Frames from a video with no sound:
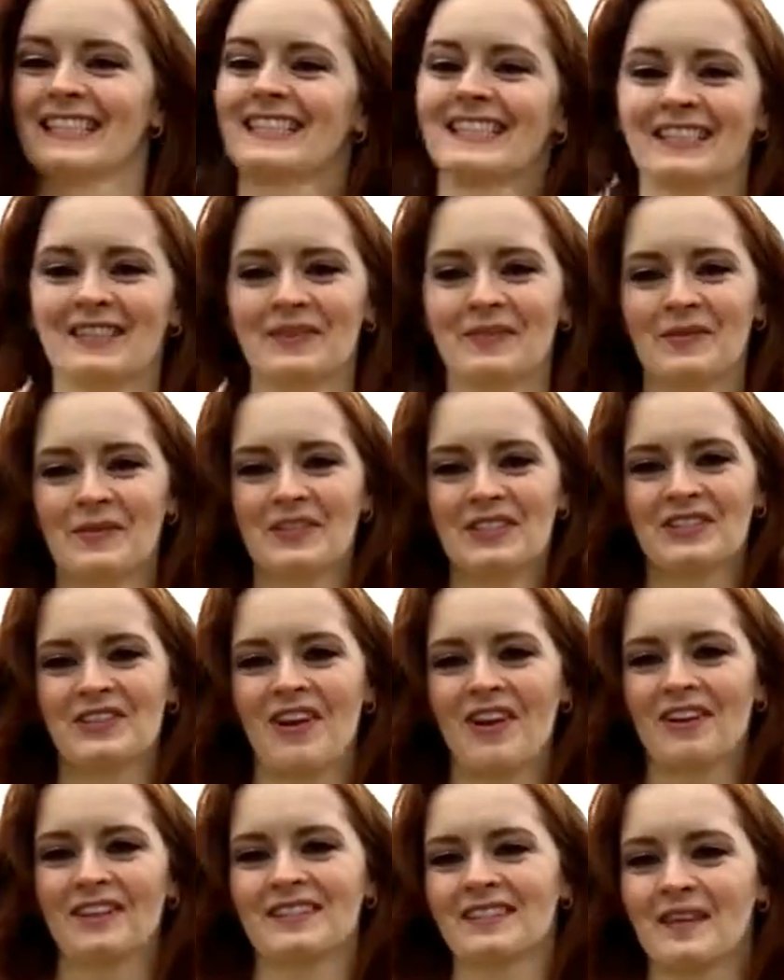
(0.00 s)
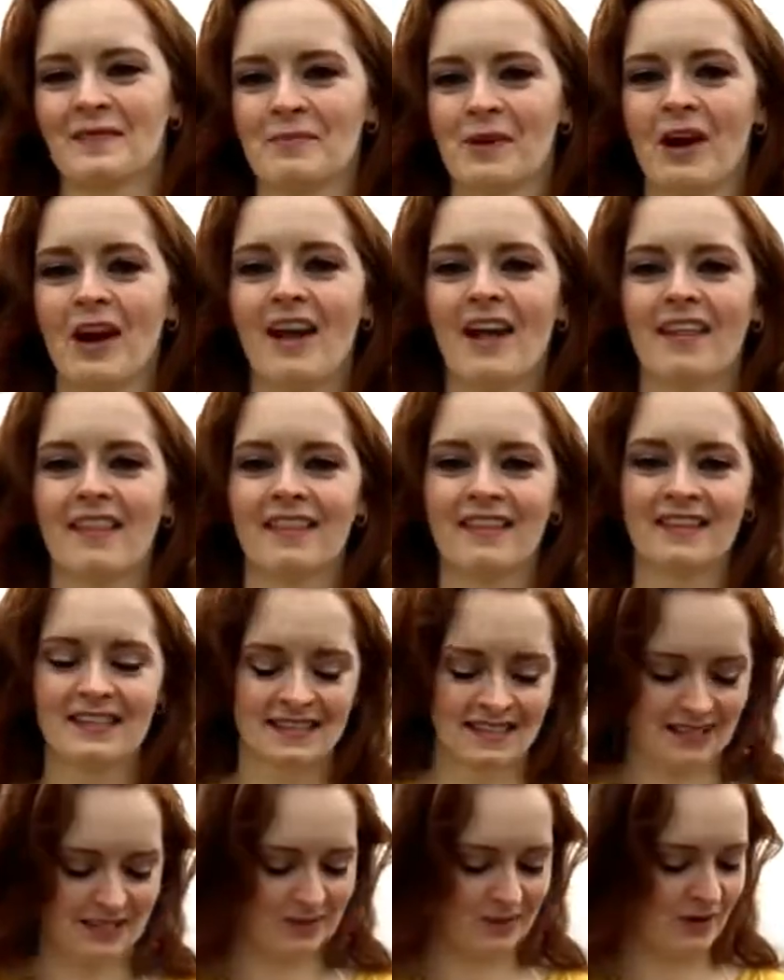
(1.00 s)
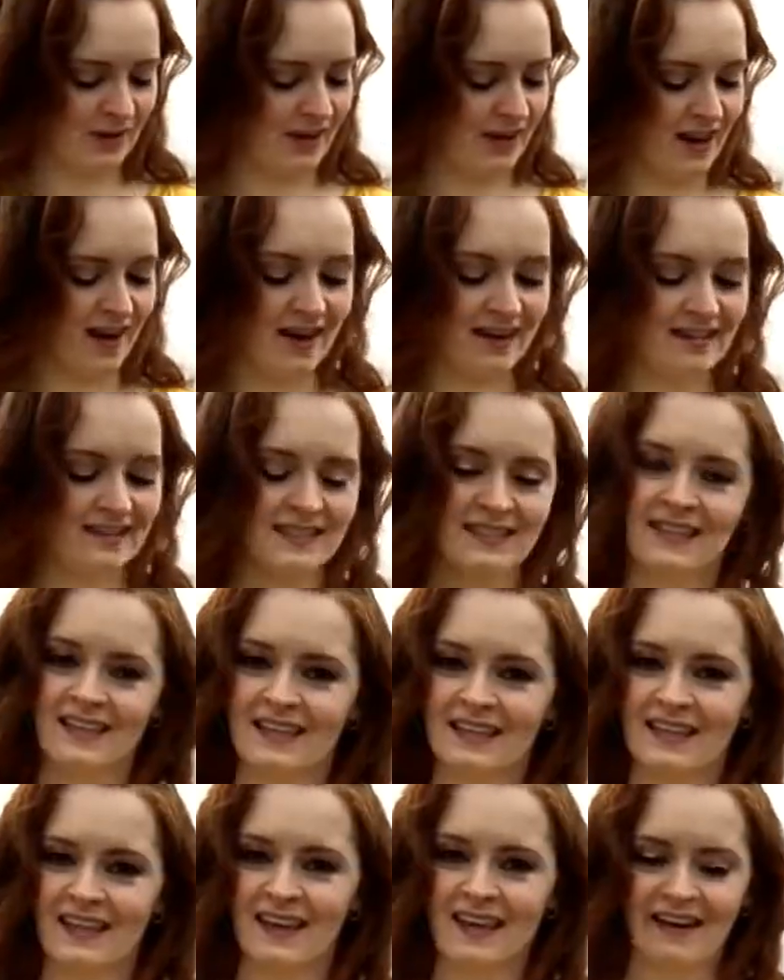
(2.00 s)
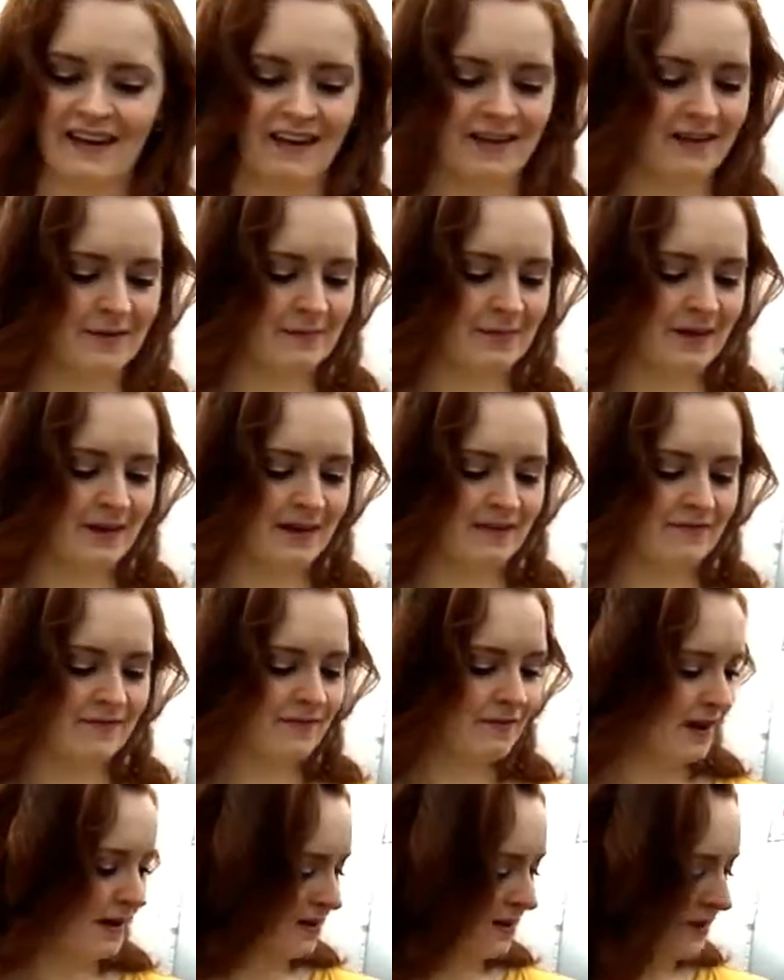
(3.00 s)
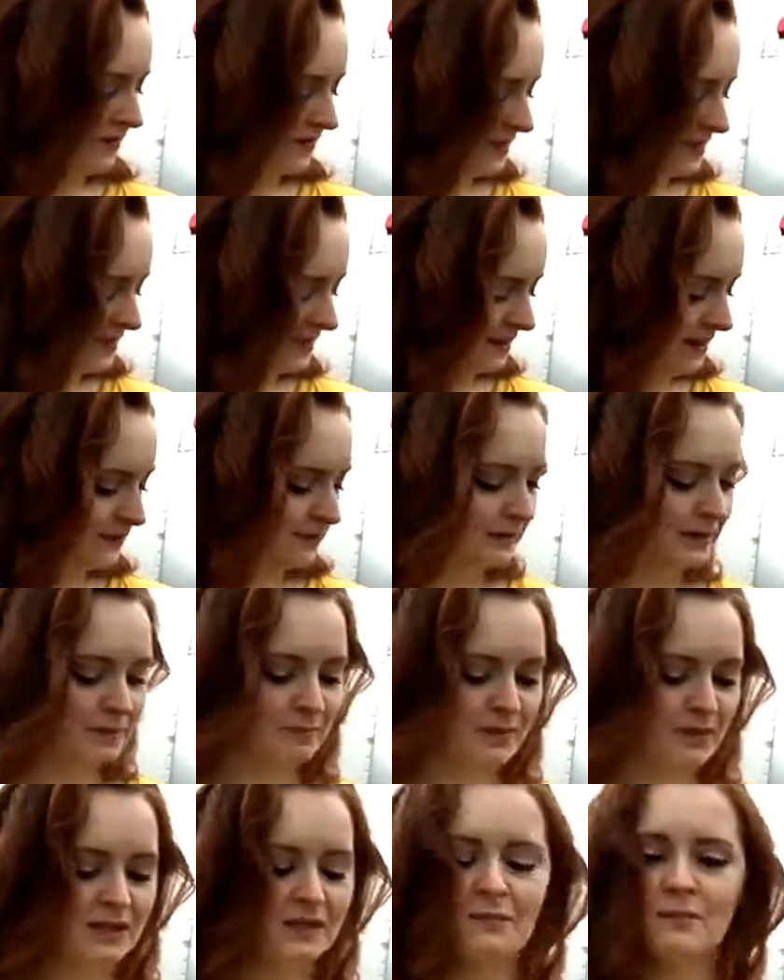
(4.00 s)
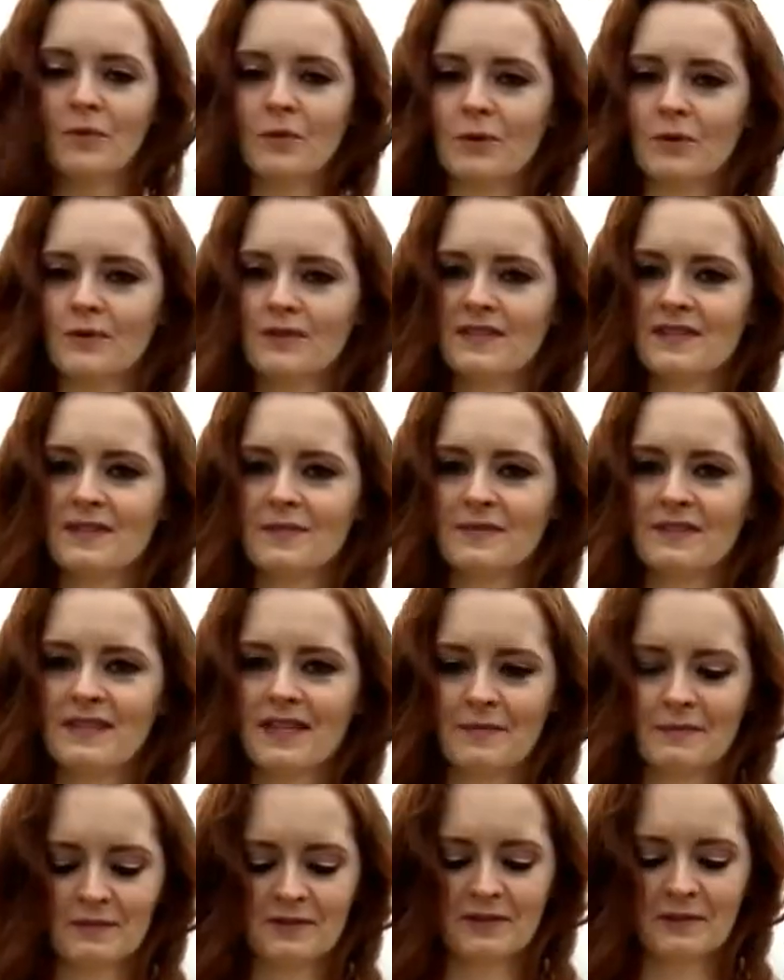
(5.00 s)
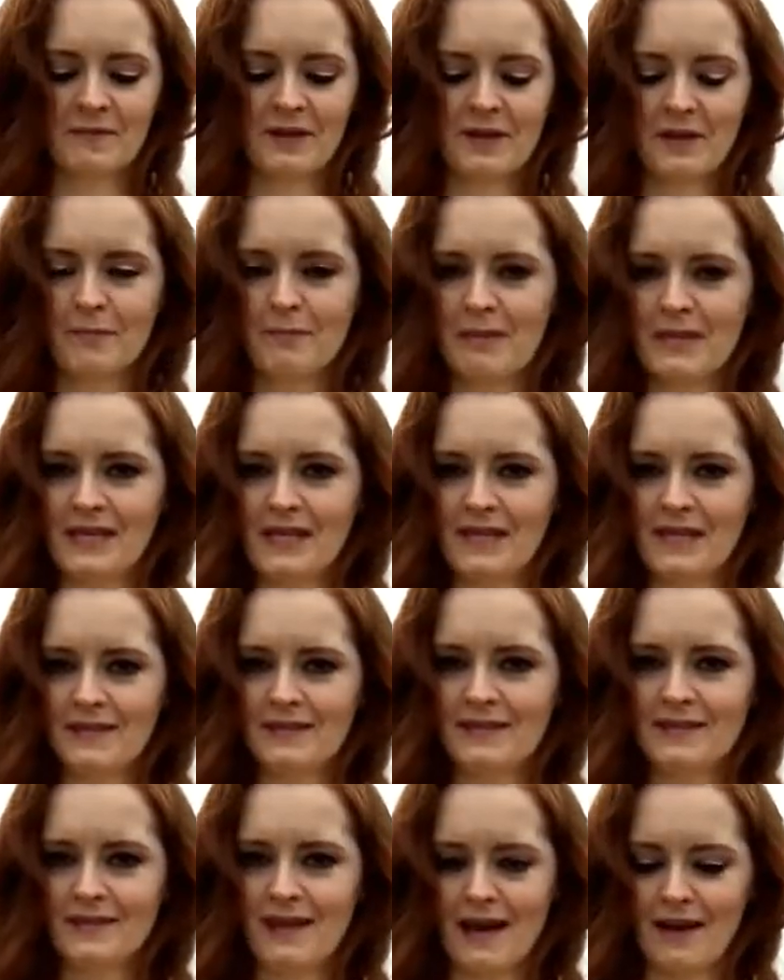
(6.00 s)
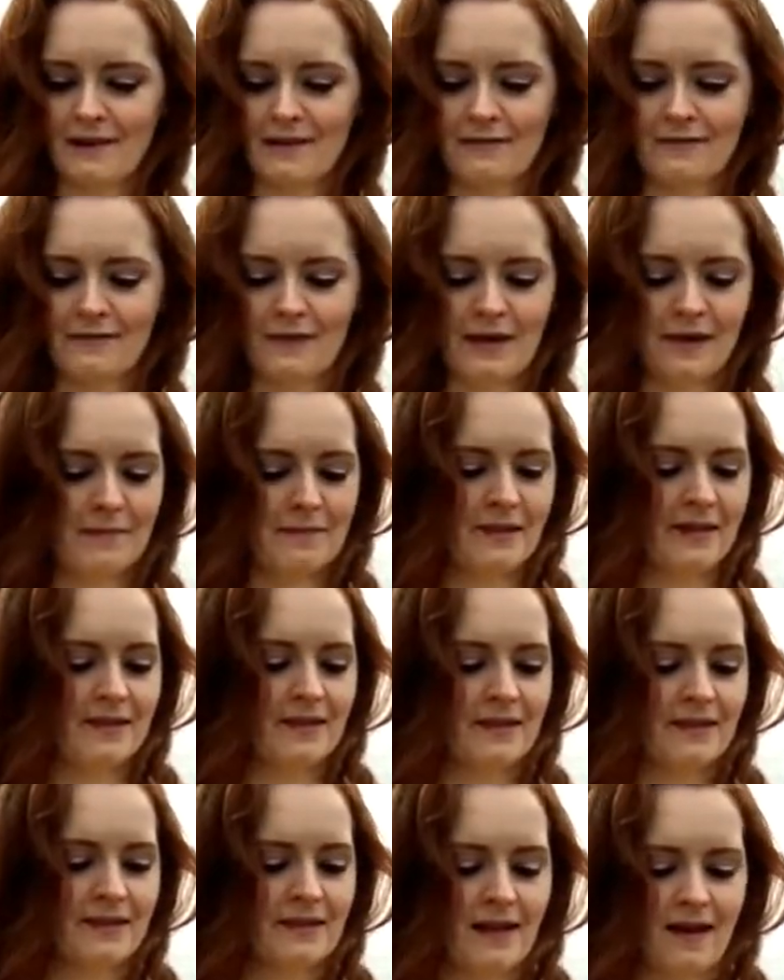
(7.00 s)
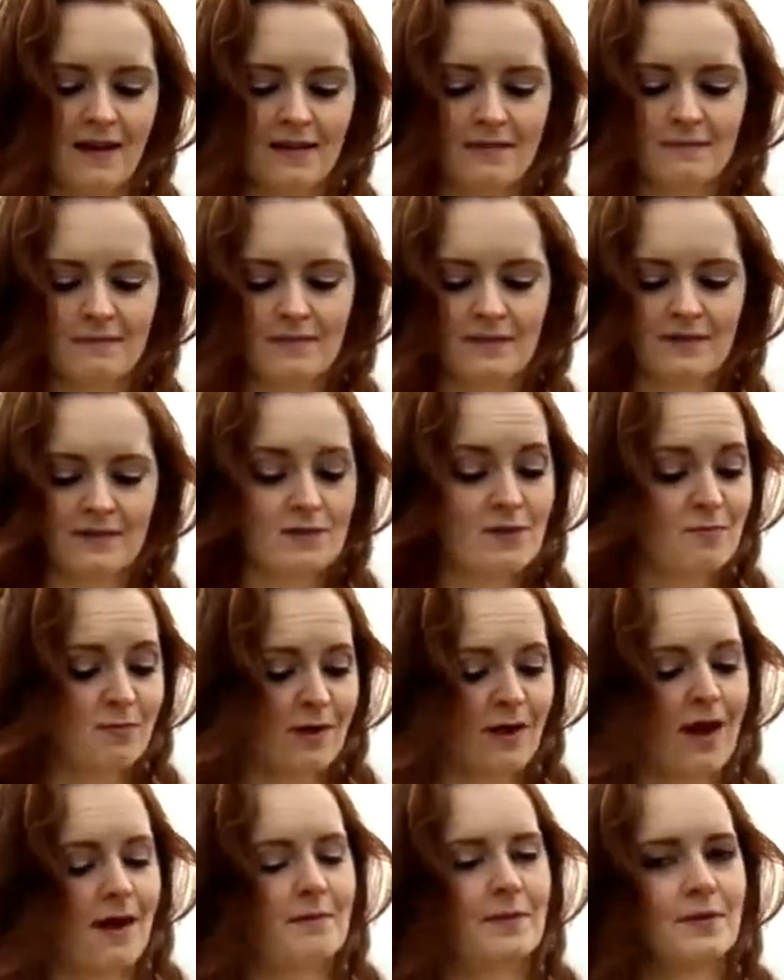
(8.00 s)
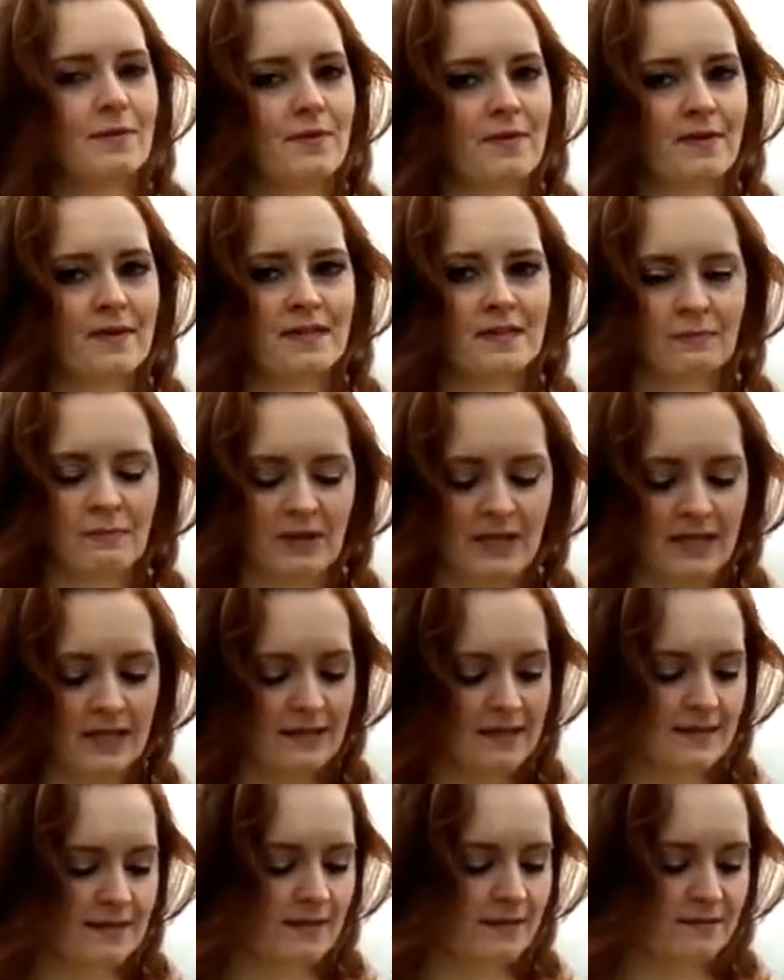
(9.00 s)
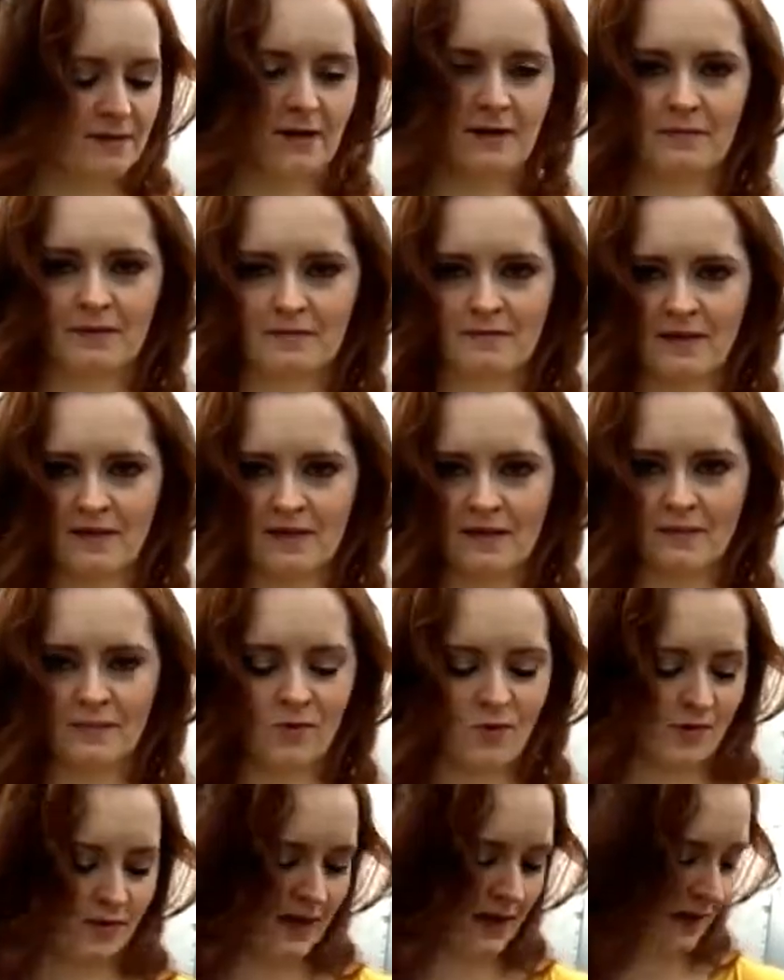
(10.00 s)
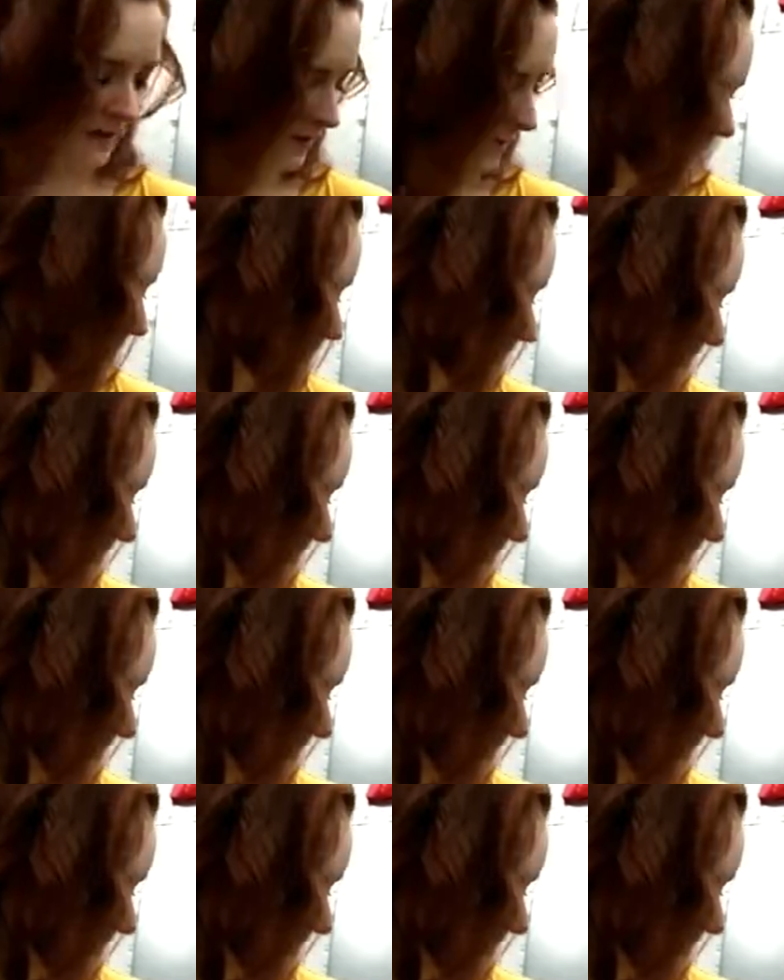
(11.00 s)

We're starting somewhere. This is Orgonite. I got these lovely bead molds and was able to make beads out of them, and I'm super happy with this piece, so I'm going to be making more like this.